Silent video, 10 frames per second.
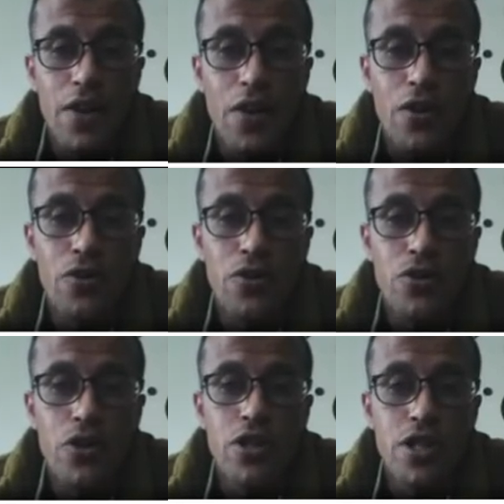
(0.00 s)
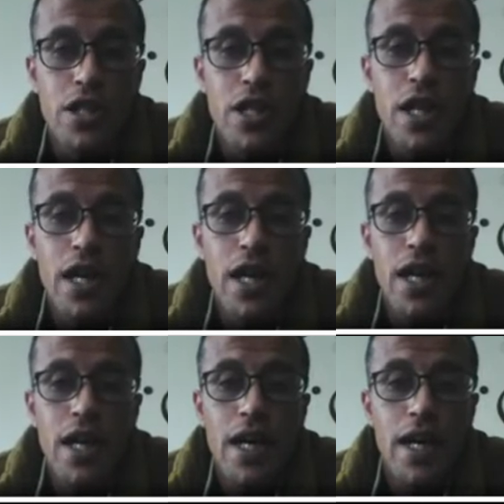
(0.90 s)
or you should,
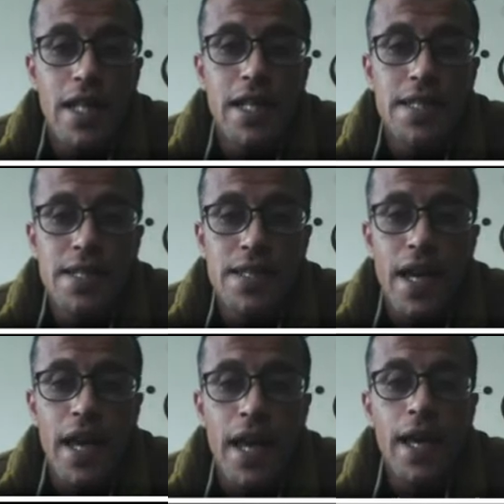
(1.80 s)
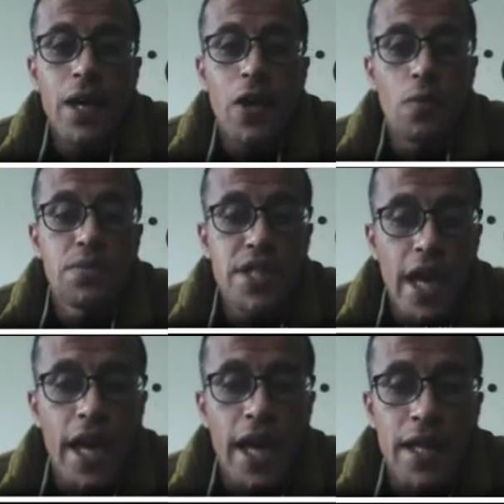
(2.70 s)
let's say,
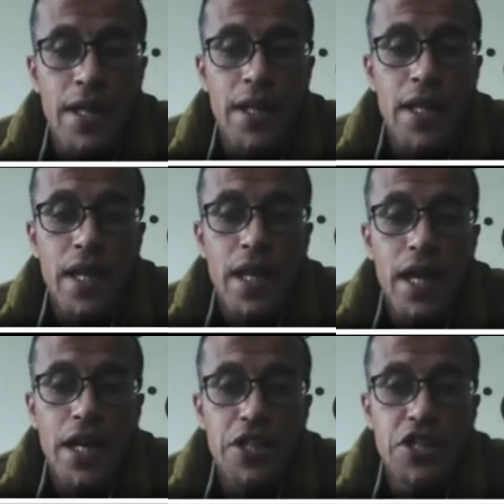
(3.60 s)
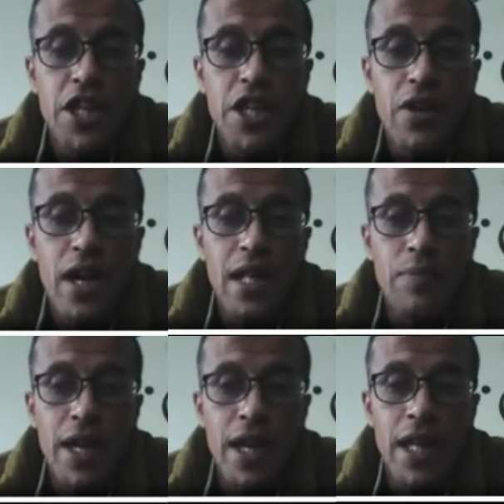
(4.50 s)
obtain a general
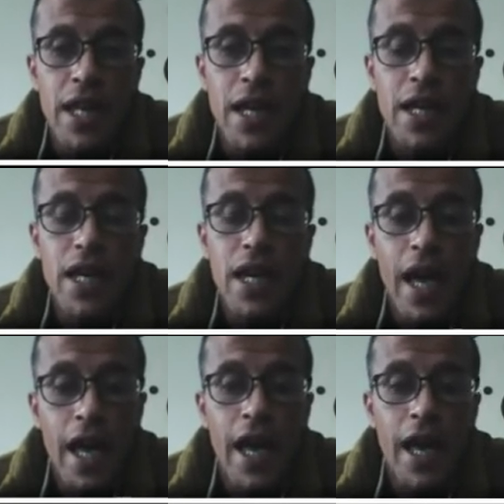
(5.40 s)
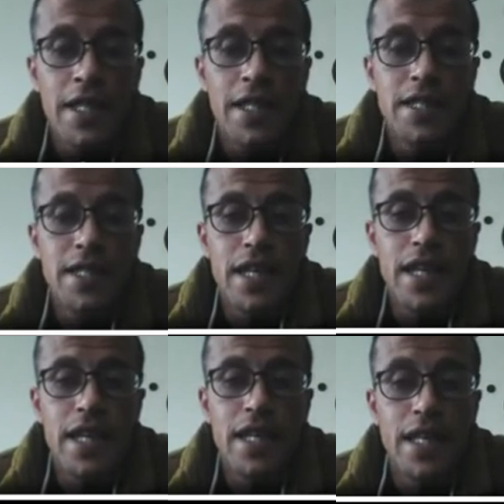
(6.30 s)
meaning and
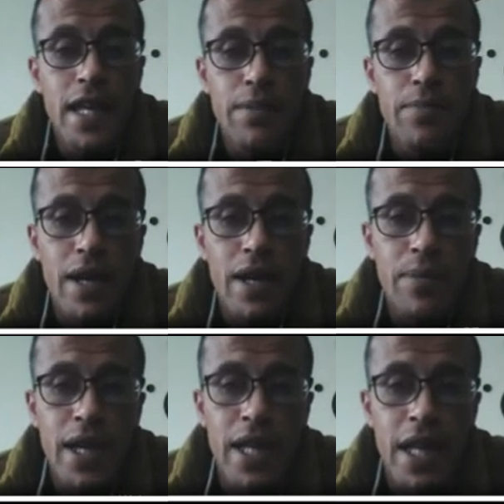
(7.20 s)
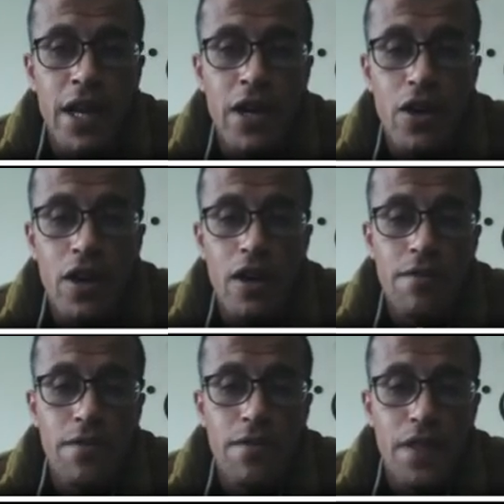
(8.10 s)
a deeper meaning
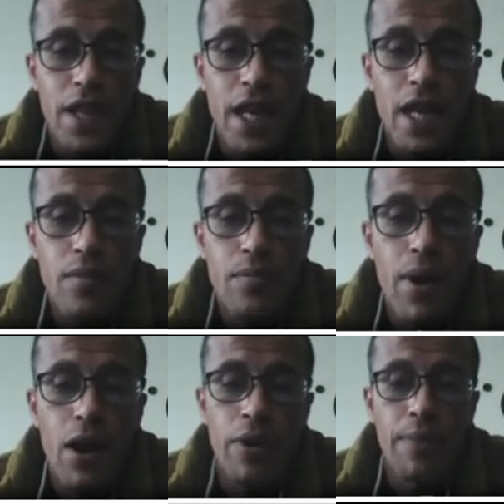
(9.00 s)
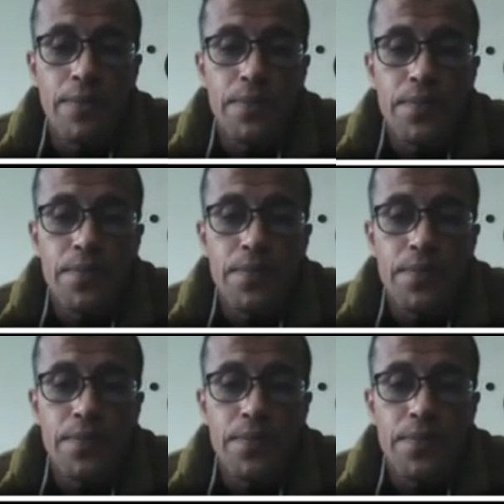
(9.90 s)
of the poem.